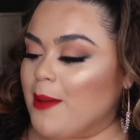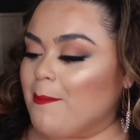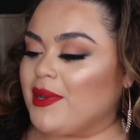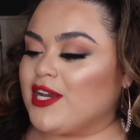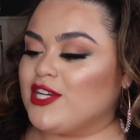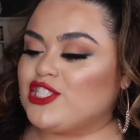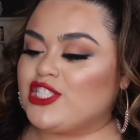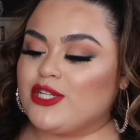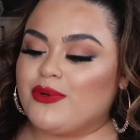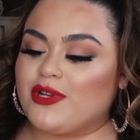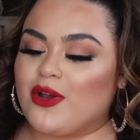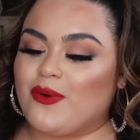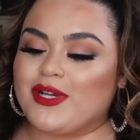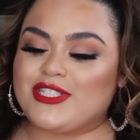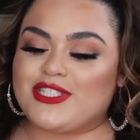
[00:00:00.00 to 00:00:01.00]
because she would
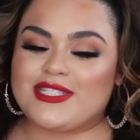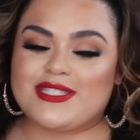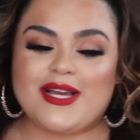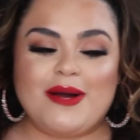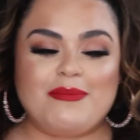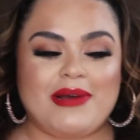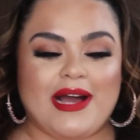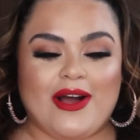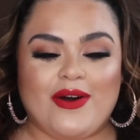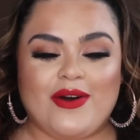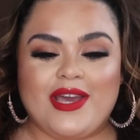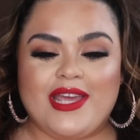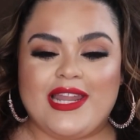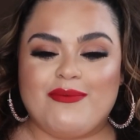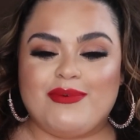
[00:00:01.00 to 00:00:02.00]
always just come
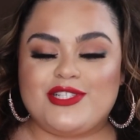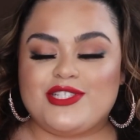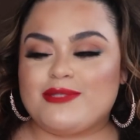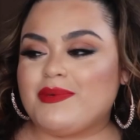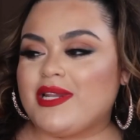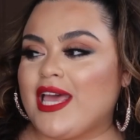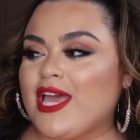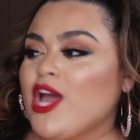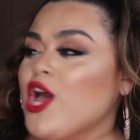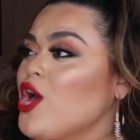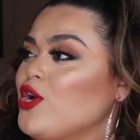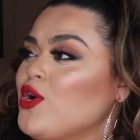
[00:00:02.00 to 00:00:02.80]
out and it would just be like,